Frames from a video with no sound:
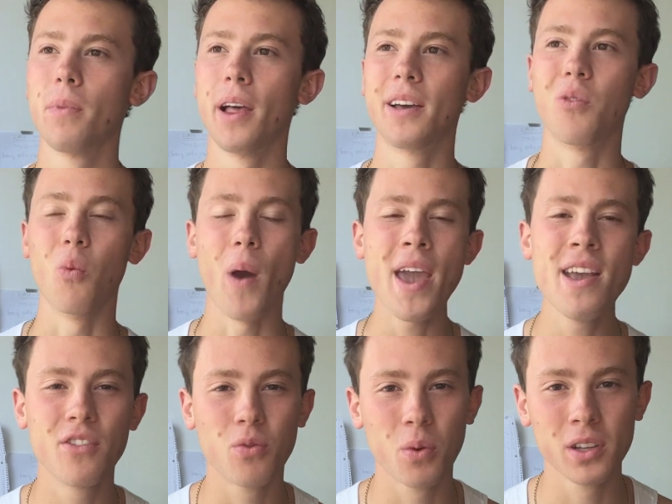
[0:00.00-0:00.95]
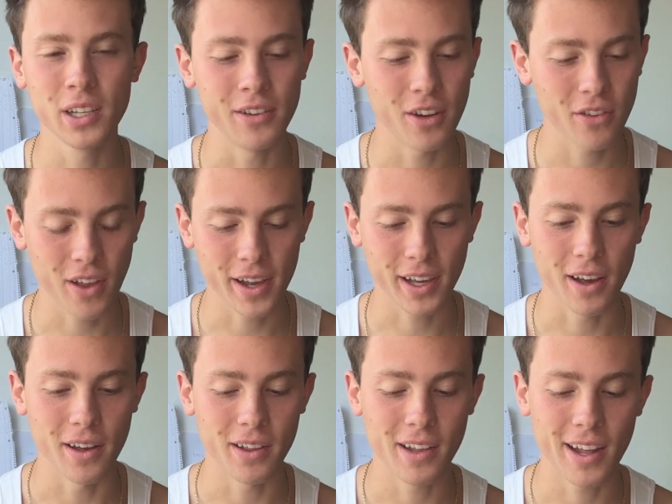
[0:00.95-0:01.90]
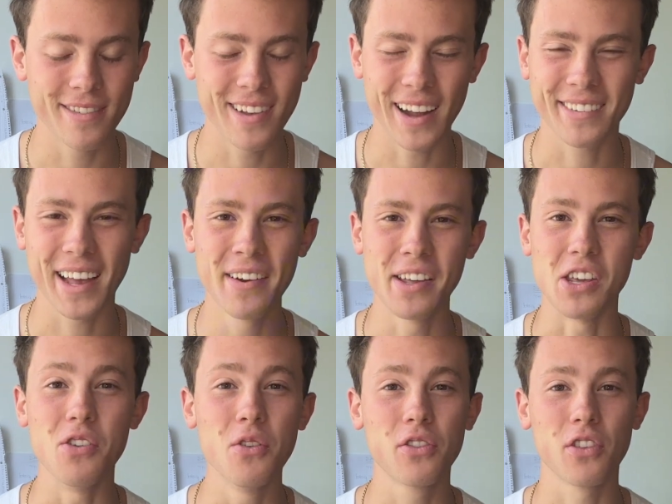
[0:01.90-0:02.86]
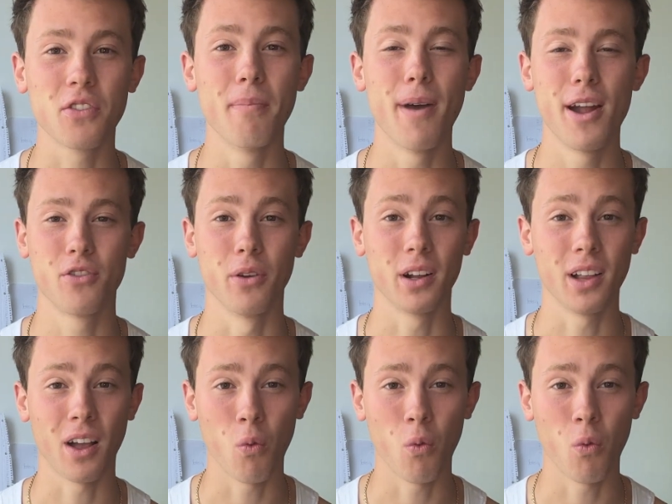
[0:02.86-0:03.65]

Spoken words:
like weight is really just like it's kind of a useless metric.